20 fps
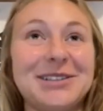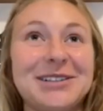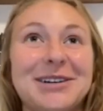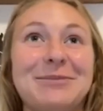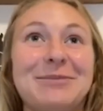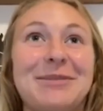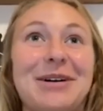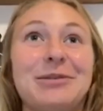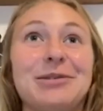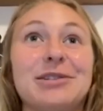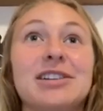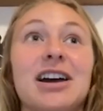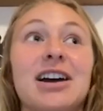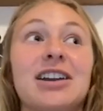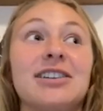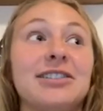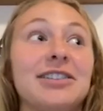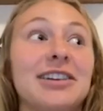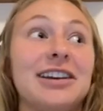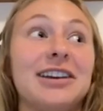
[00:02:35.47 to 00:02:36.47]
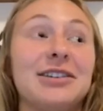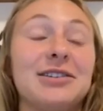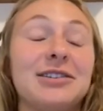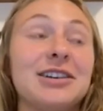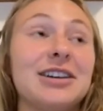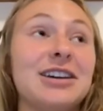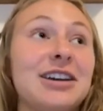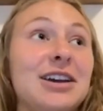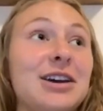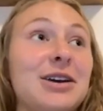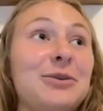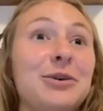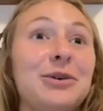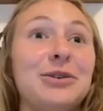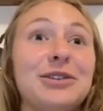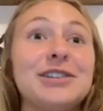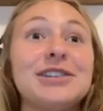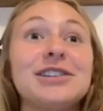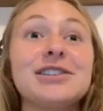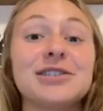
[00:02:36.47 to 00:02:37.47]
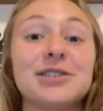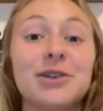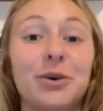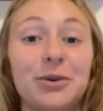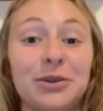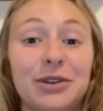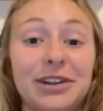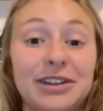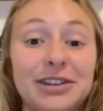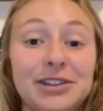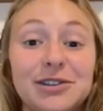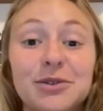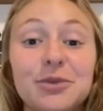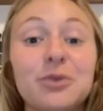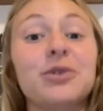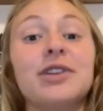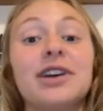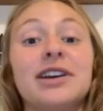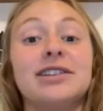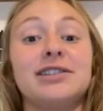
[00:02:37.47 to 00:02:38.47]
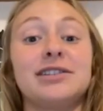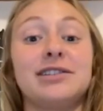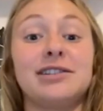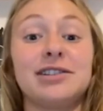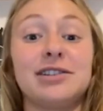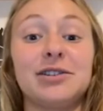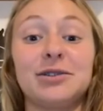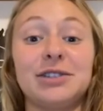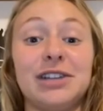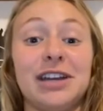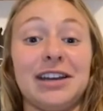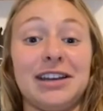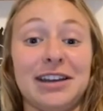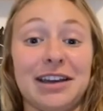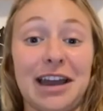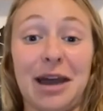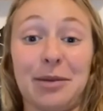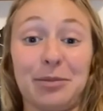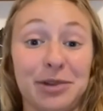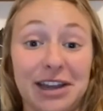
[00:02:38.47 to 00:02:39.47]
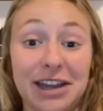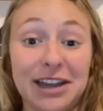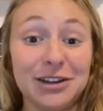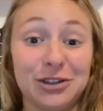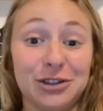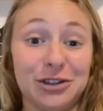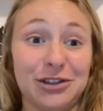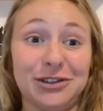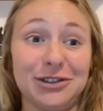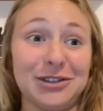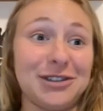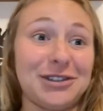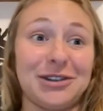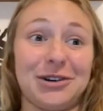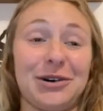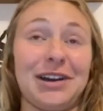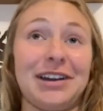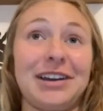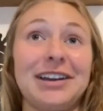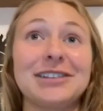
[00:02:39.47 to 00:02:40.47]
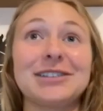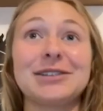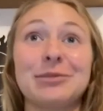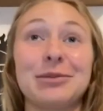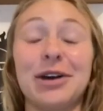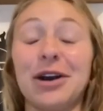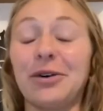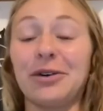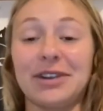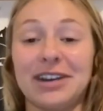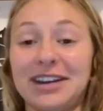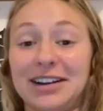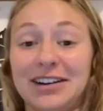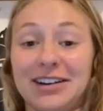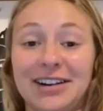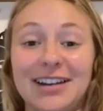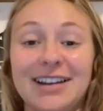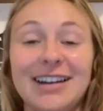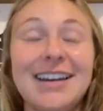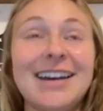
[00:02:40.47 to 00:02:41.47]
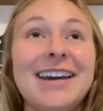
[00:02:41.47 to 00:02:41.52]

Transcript: I was kind of like, well, this is the only school that's still taking applications, so I guess I'm going here.